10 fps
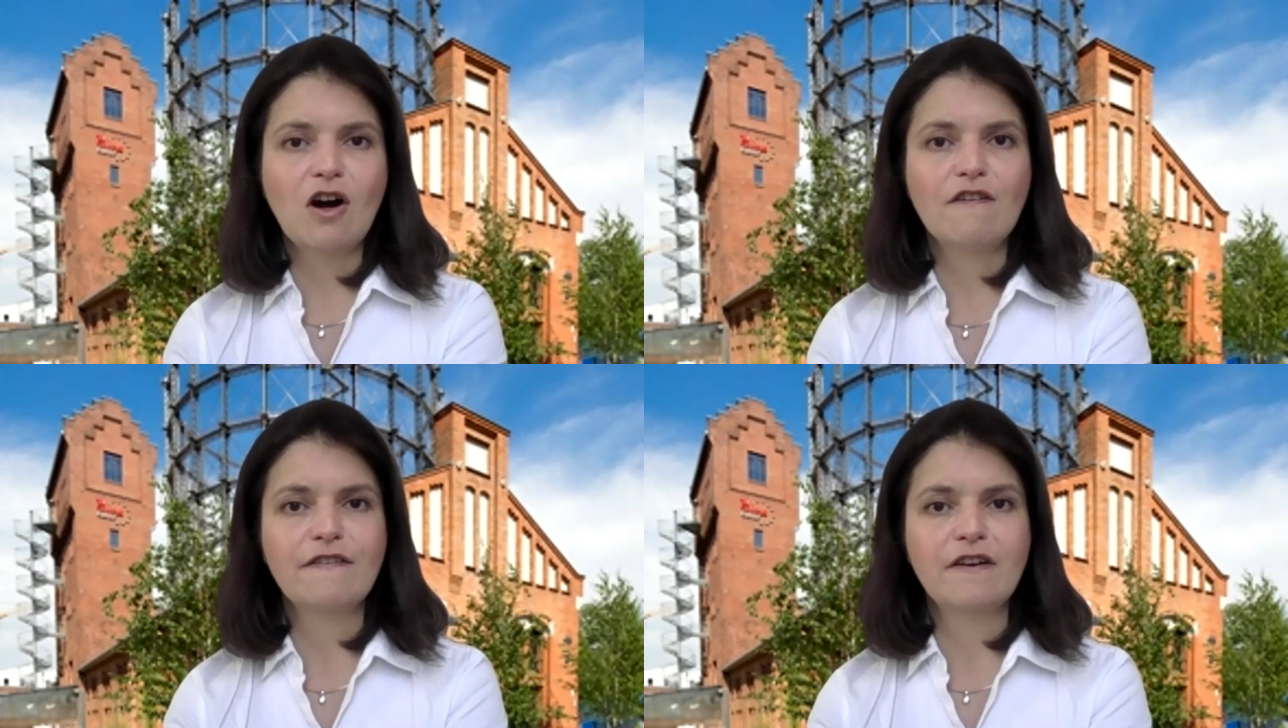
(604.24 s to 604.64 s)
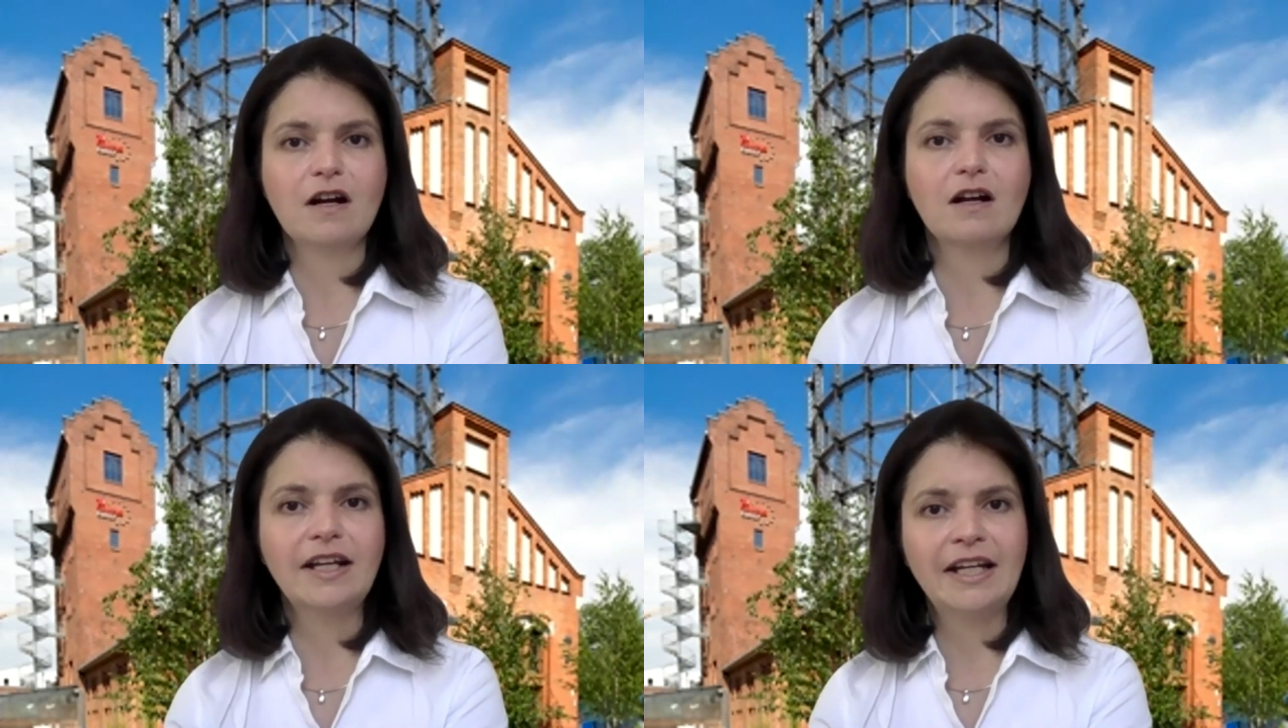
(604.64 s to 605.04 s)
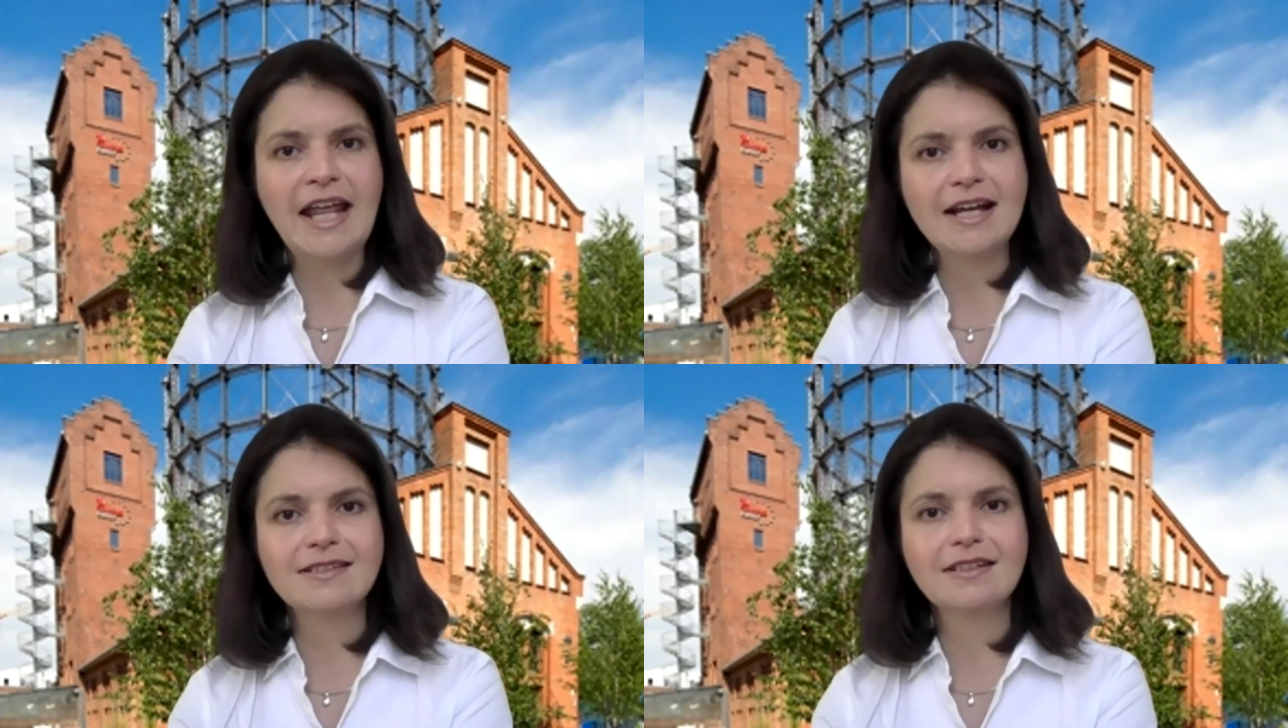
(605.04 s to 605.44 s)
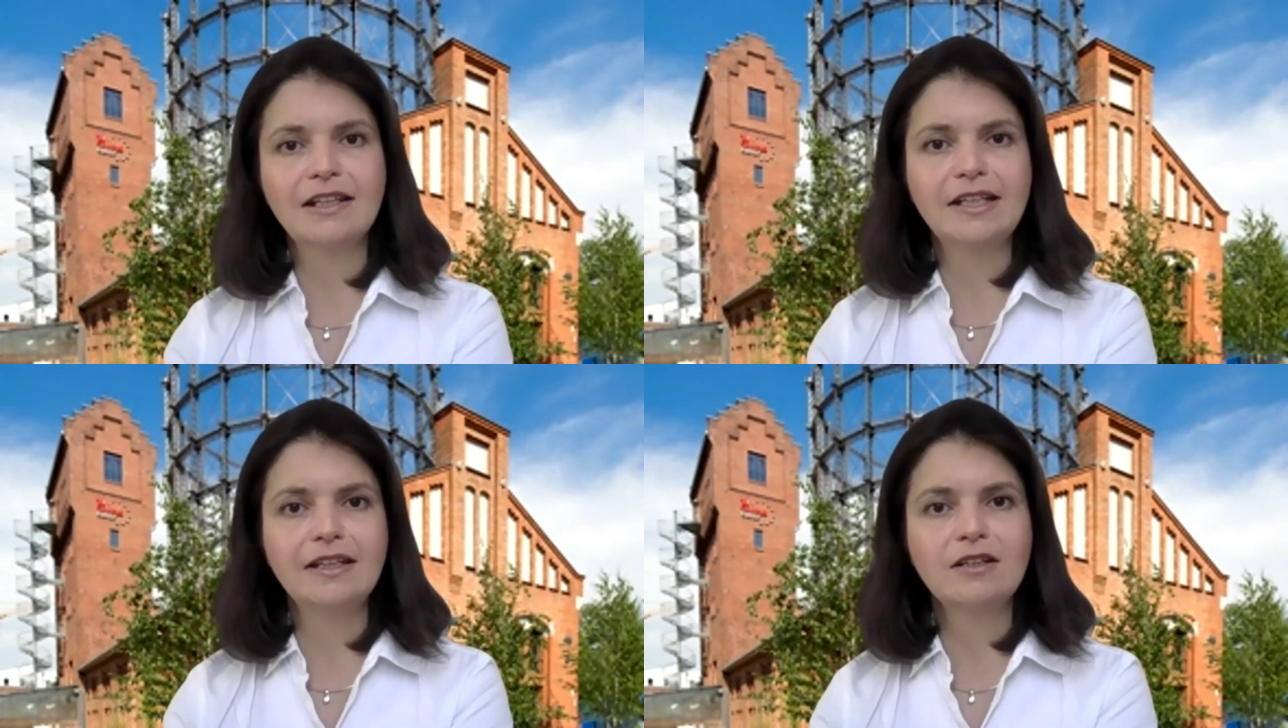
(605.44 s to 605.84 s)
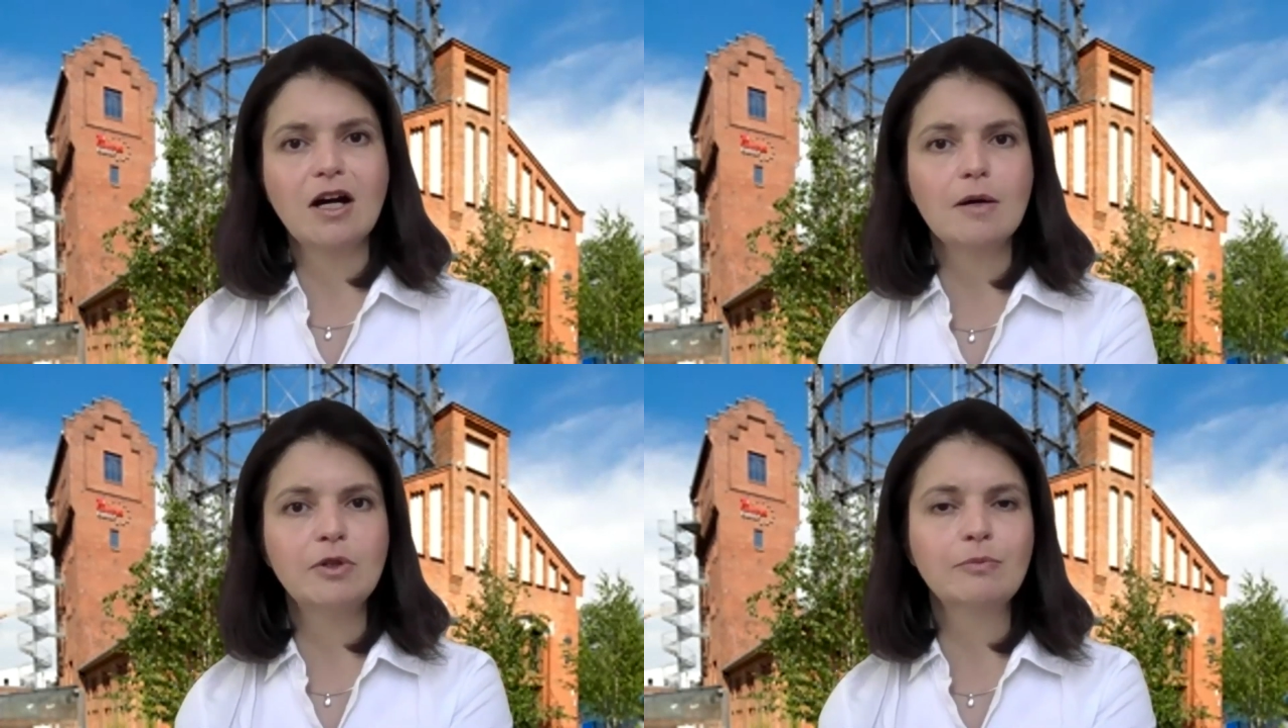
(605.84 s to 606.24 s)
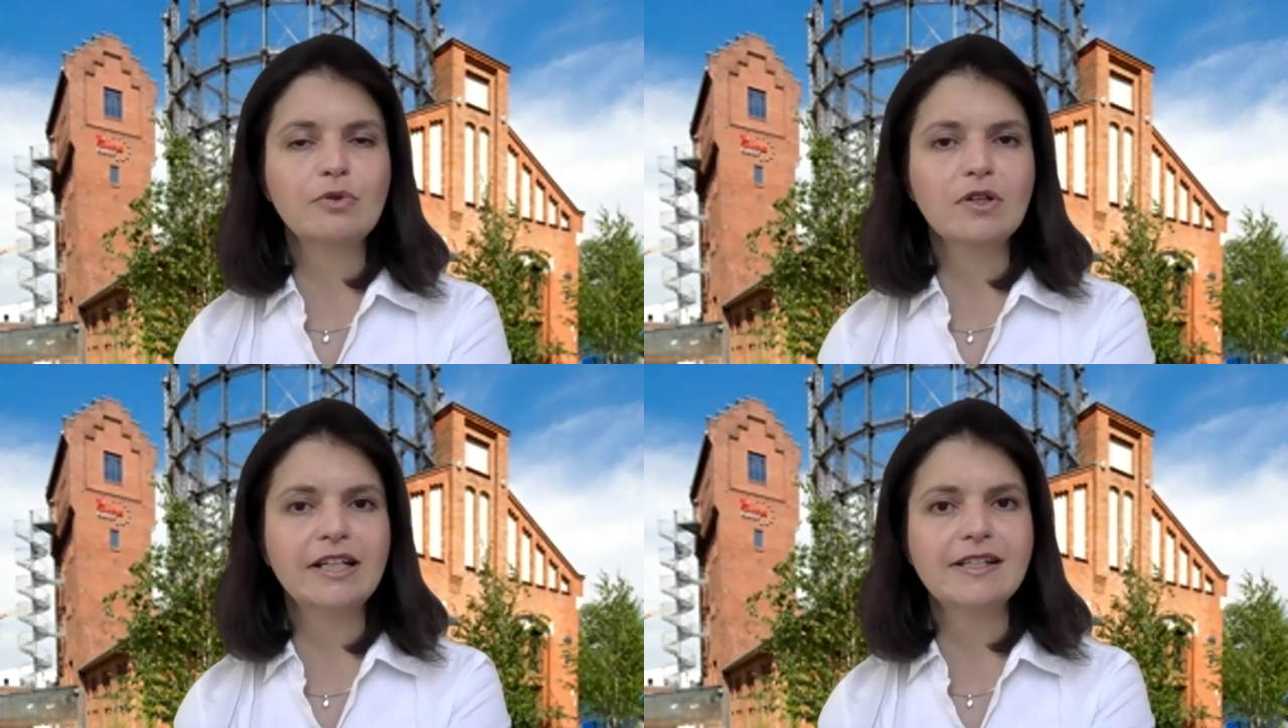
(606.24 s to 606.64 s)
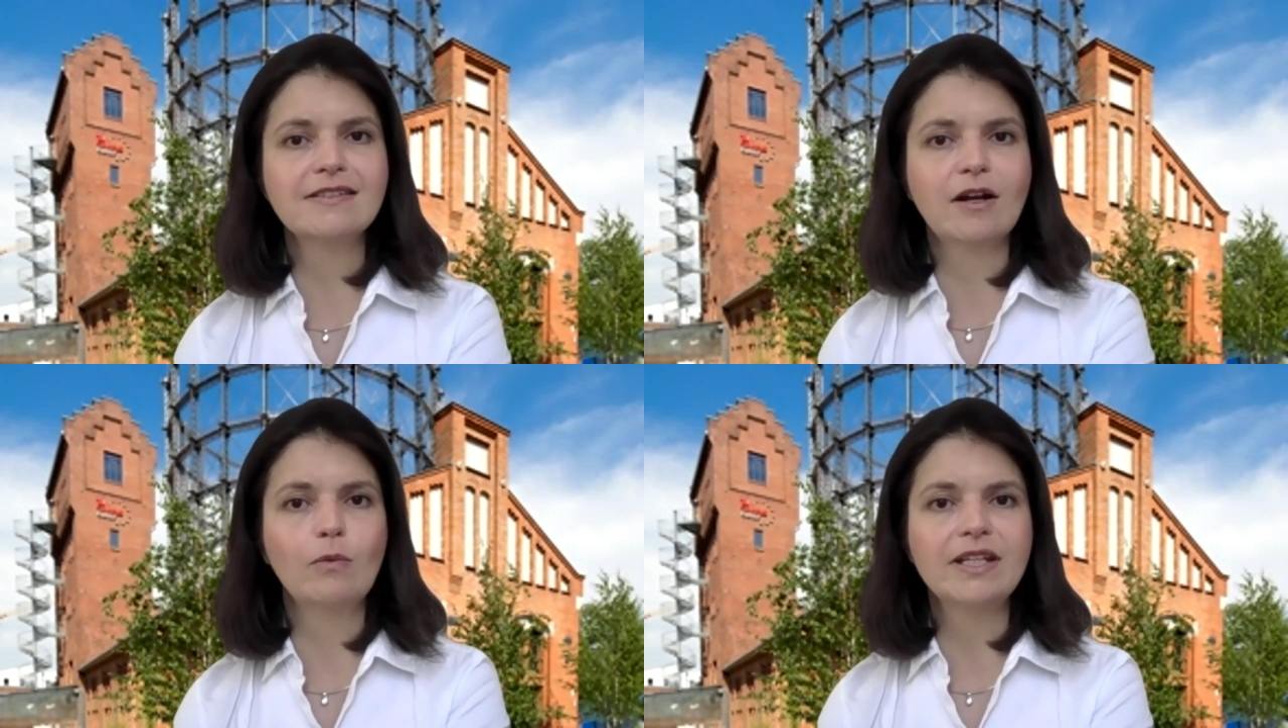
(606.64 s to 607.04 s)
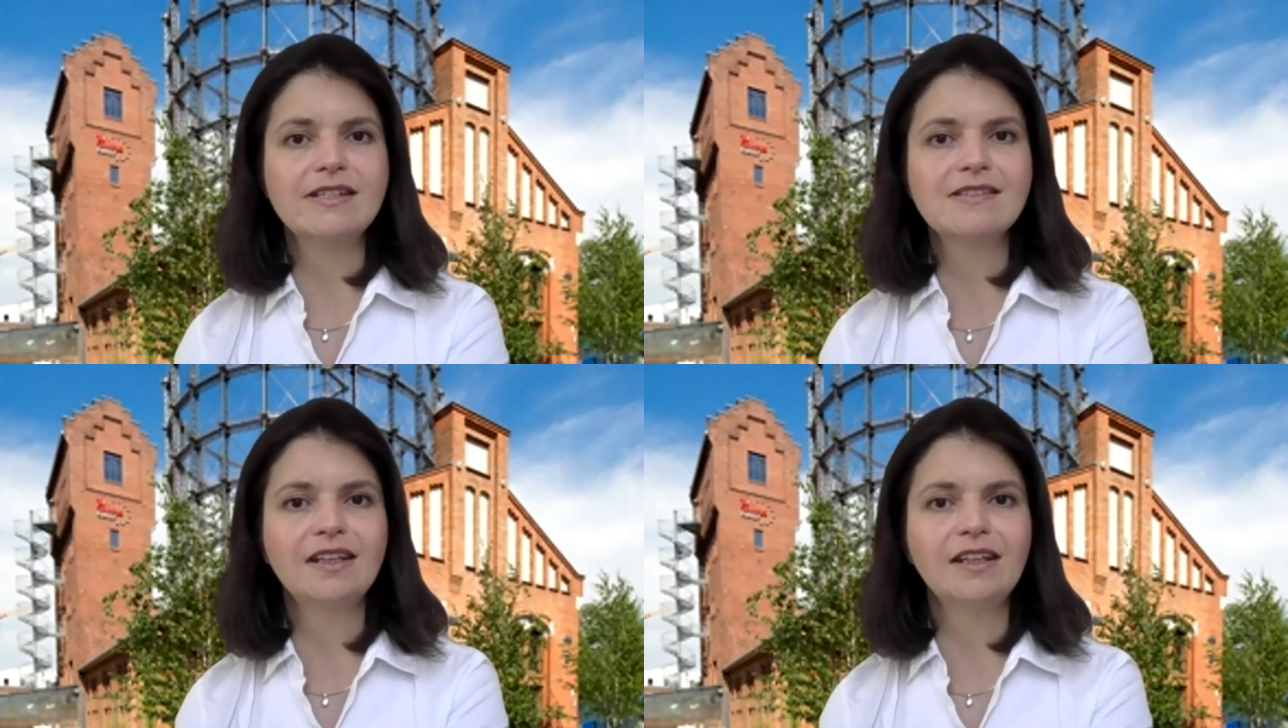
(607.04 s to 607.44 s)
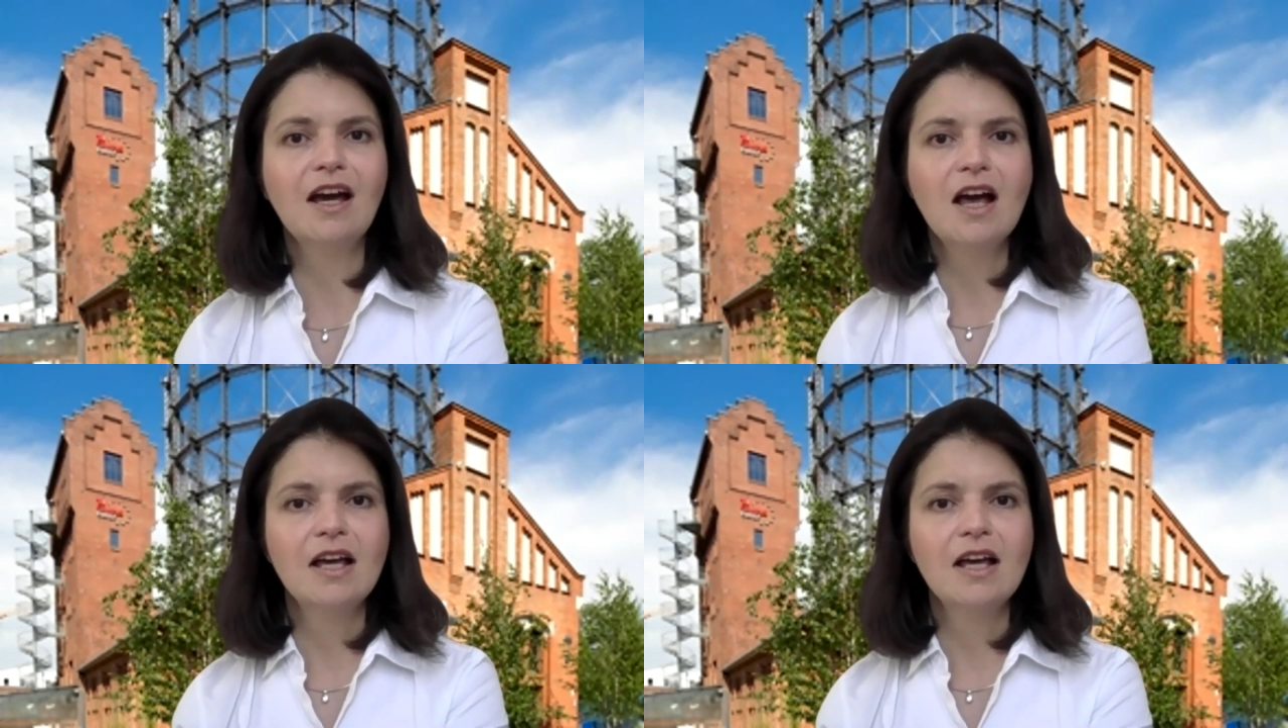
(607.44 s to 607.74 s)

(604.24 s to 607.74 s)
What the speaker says: of an escalating carbon price that we see